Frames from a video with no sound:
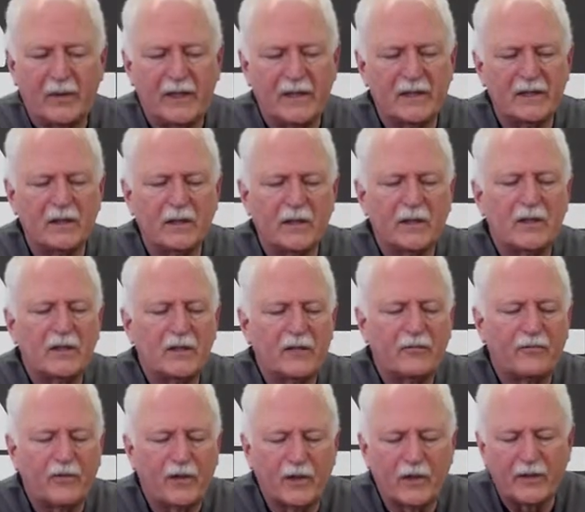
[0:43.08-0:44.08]
we can look at the
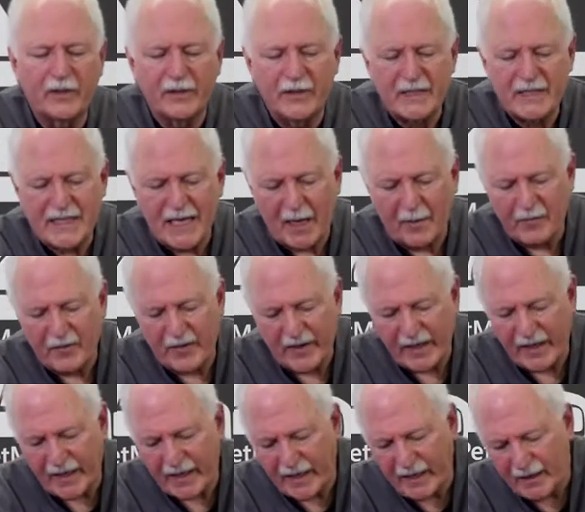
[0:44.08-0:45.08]
furrow on the top of
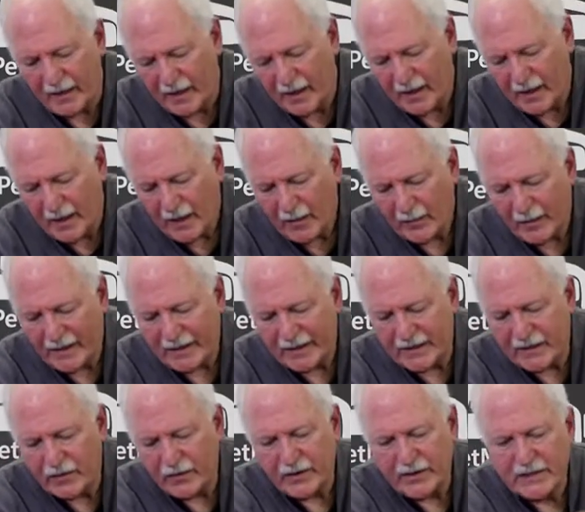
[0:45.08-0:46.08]
the head. We
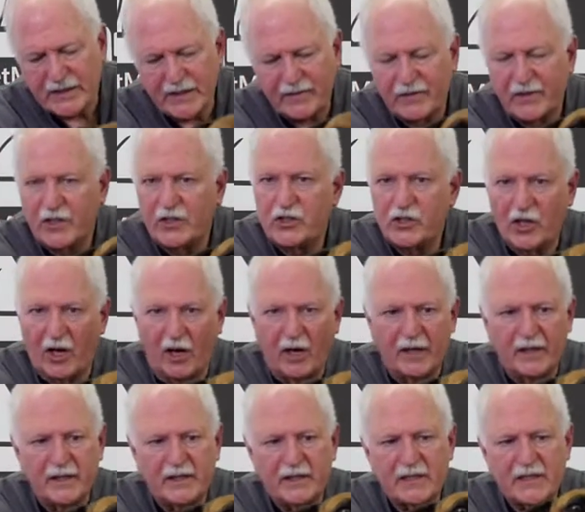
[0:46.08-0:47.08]
can notice if the
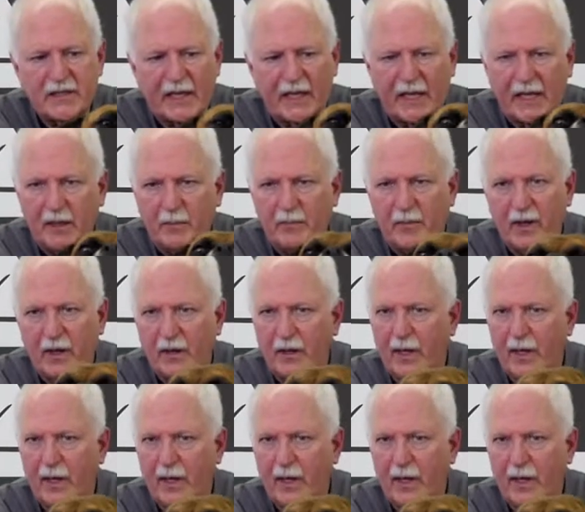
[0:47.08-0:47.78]
jaw is tight, but